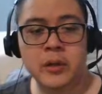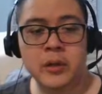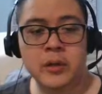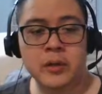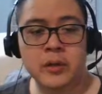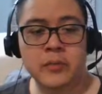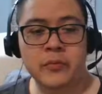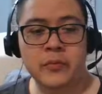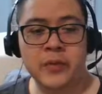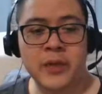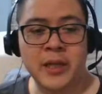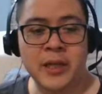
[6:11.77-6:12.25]

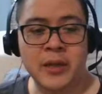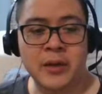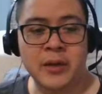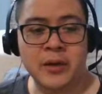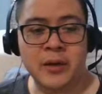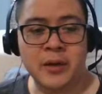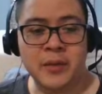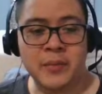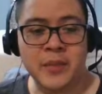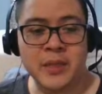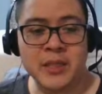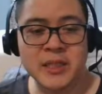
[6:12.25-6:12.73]
We
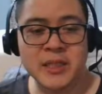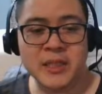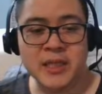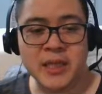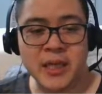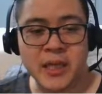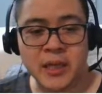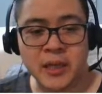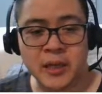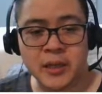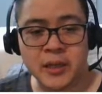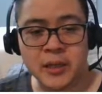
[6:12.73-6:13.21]
are
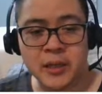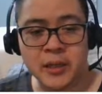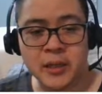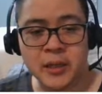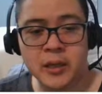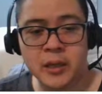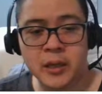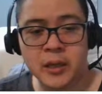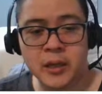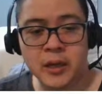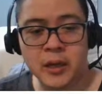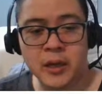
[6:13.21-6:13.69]
missing
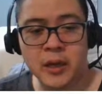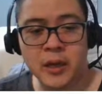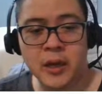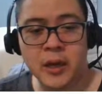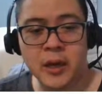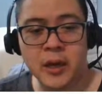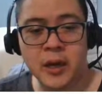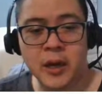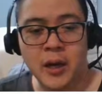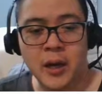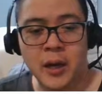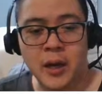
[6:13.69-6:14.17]

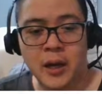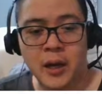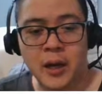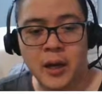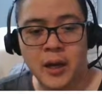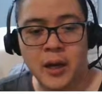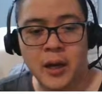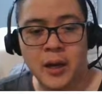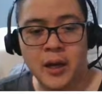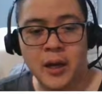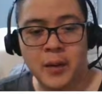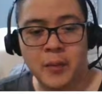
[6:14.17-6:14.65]

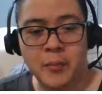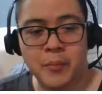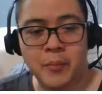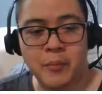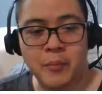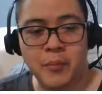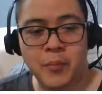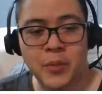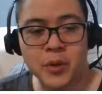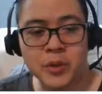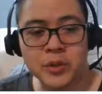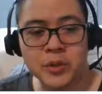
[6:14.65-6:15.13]

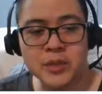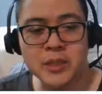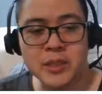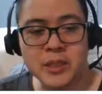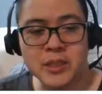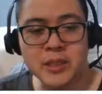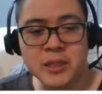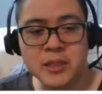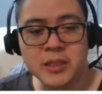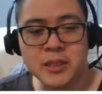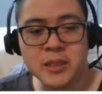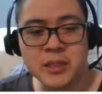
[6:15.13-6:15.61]

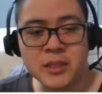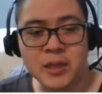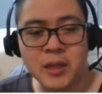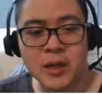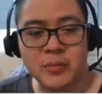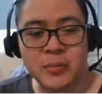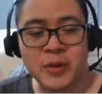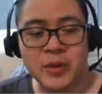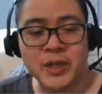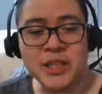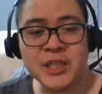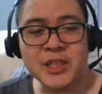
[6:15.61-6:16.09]
molten
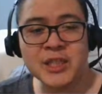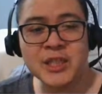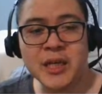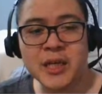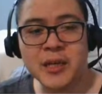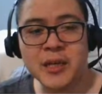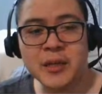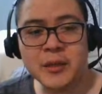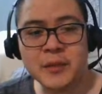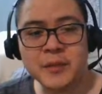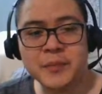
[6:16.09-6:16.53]
rigid shell.